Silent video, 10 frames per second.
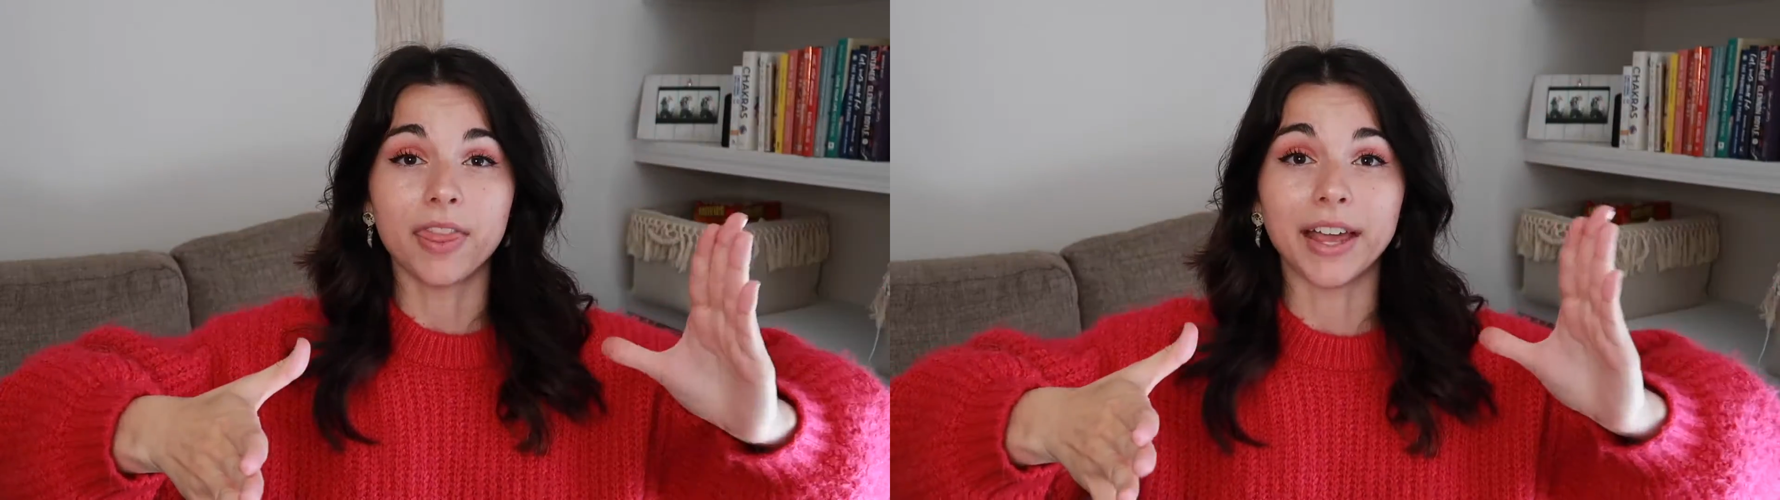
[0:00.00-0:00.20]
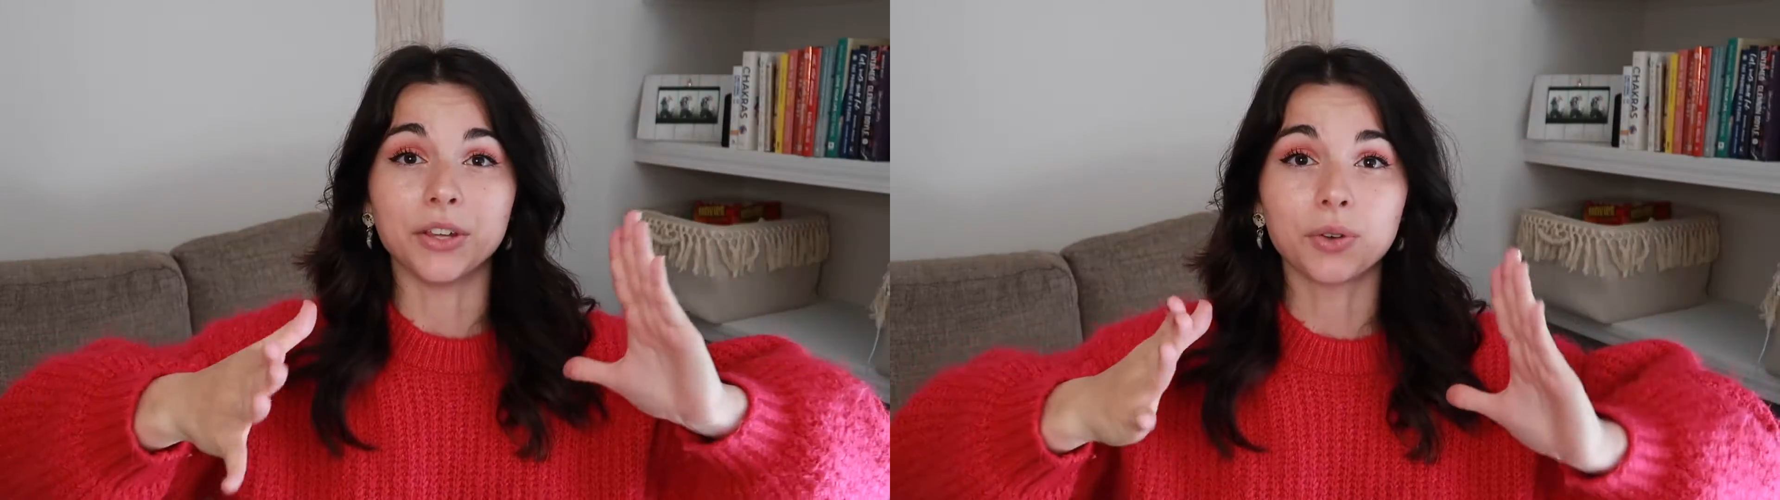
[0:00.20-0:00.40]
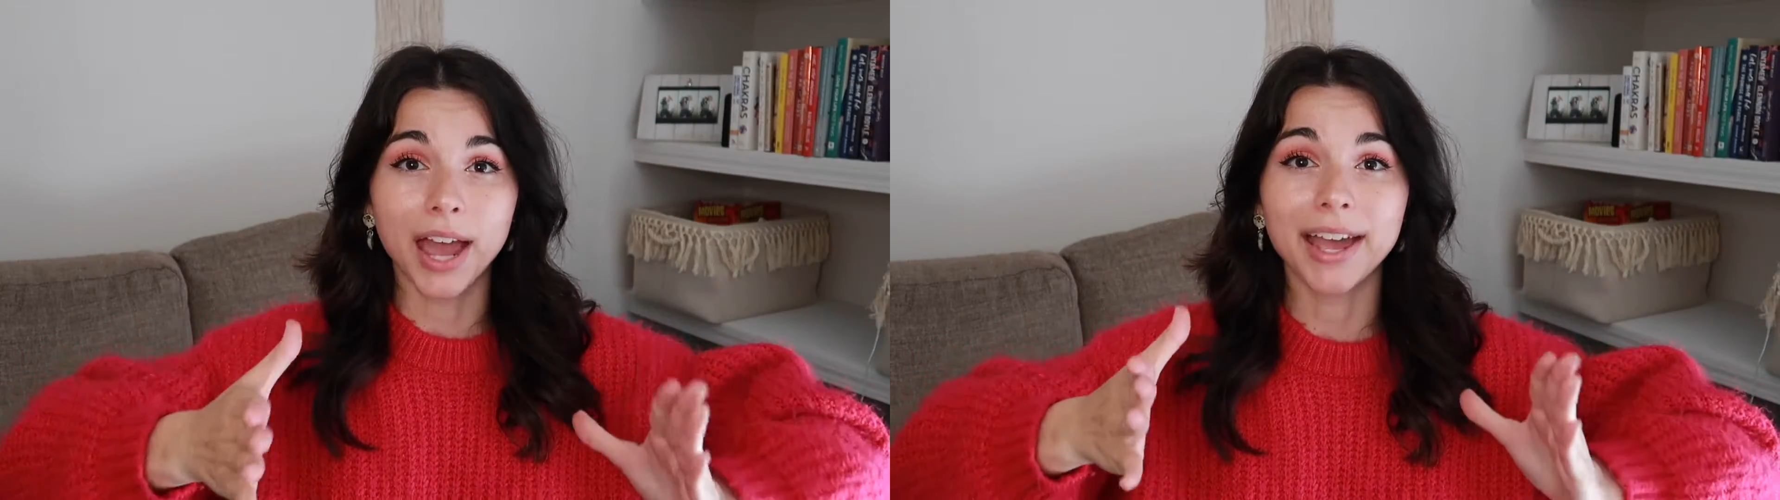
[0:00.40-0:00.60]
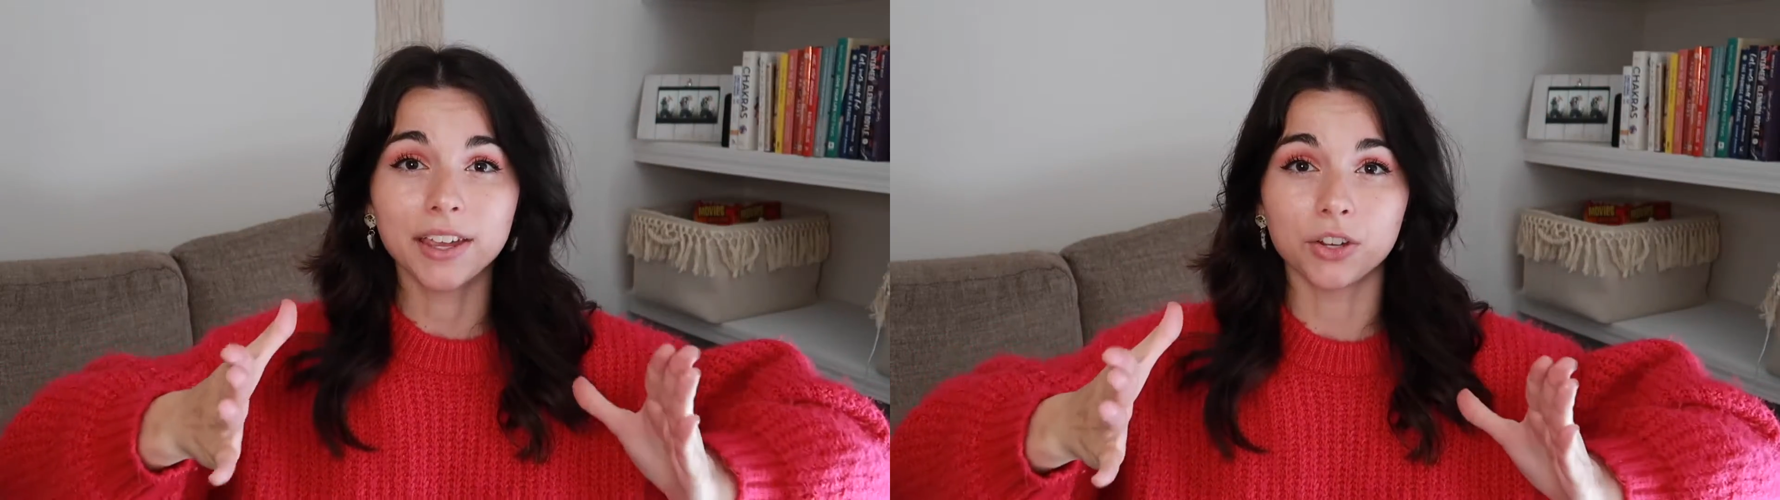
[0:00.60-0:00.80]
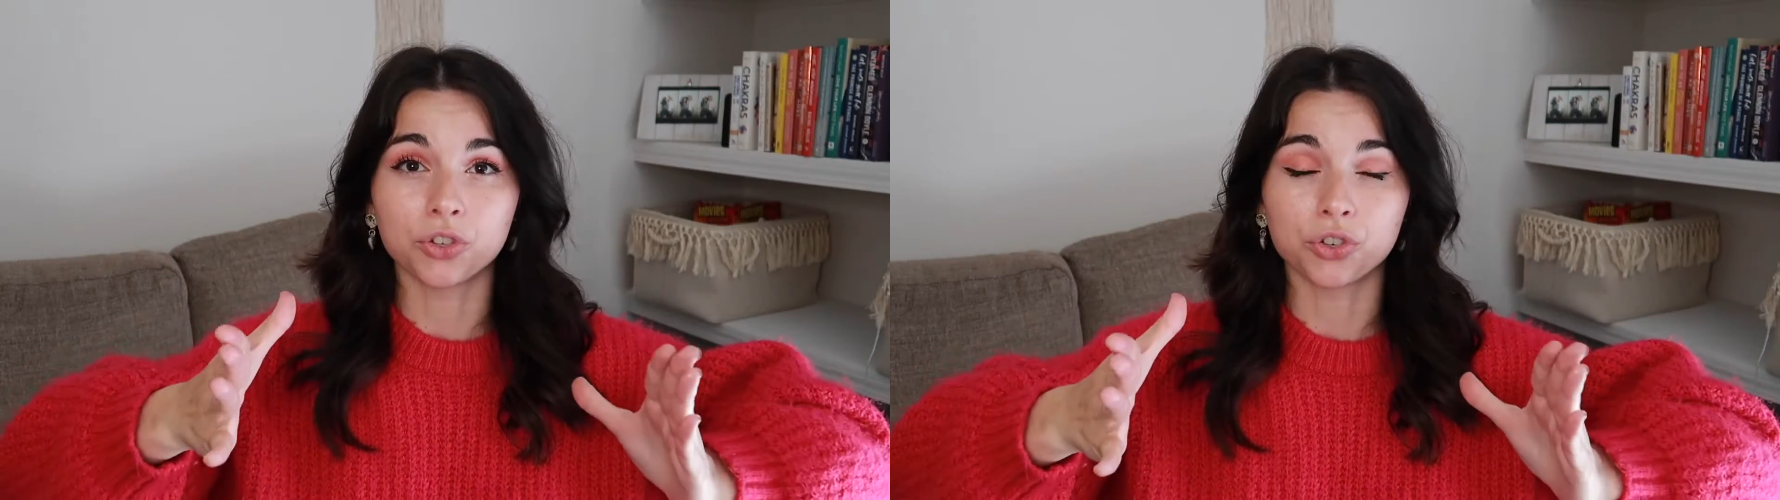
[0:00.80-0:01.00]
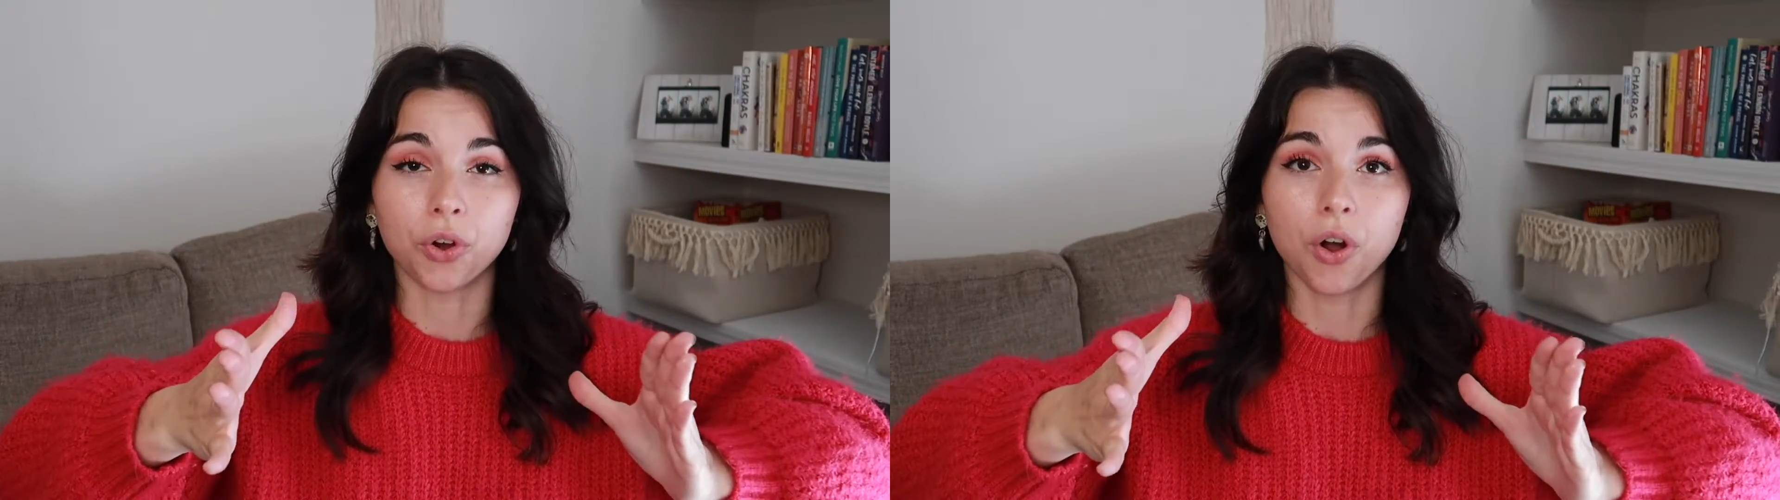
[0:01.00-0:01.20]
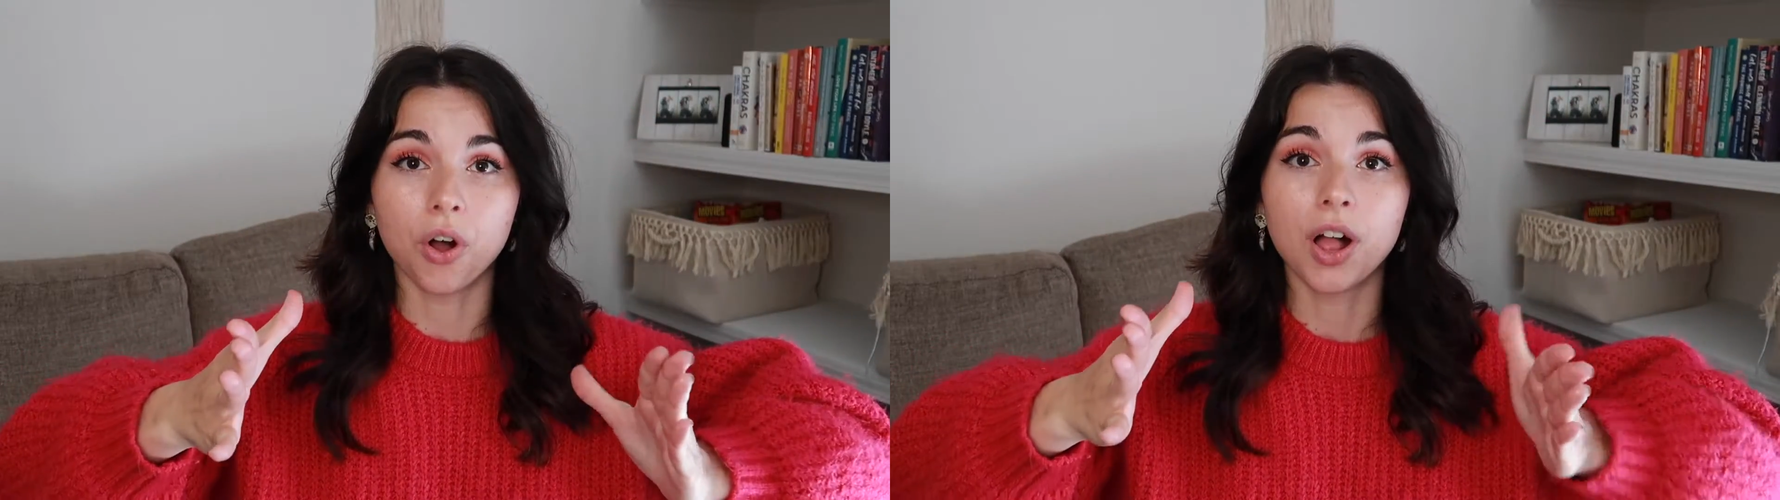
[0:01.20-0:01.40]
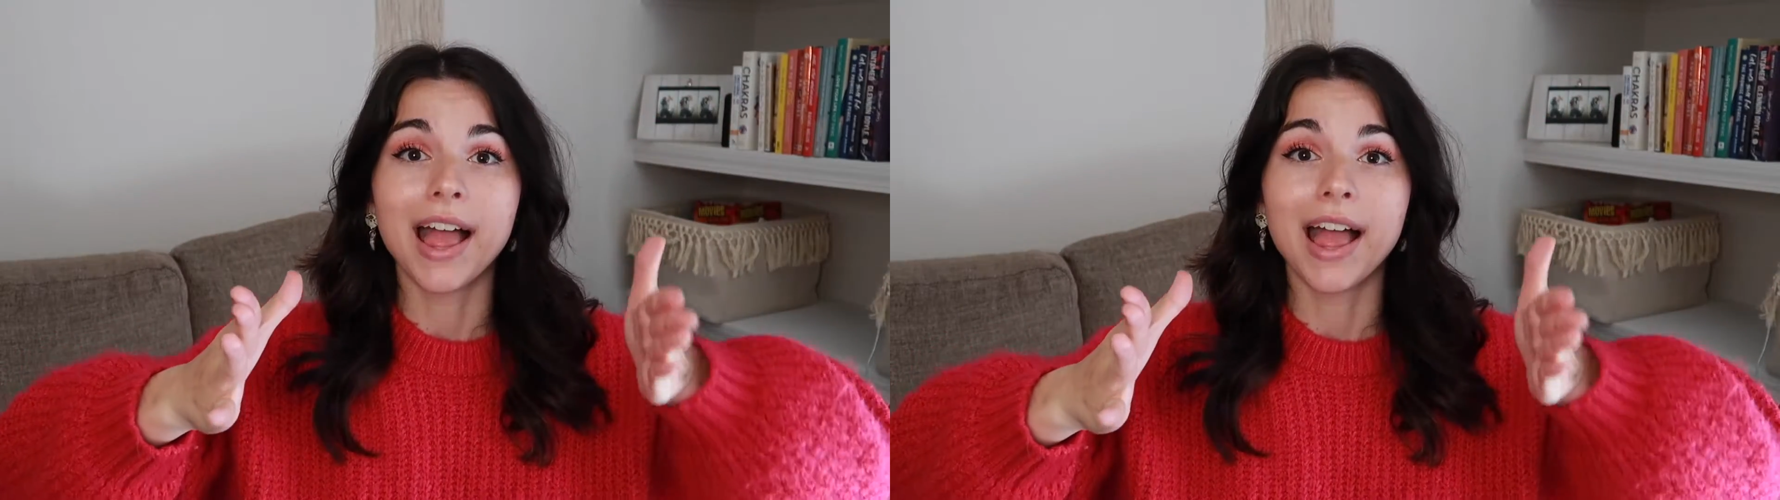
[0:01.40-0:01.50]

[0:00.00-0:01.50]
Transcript: that you can control,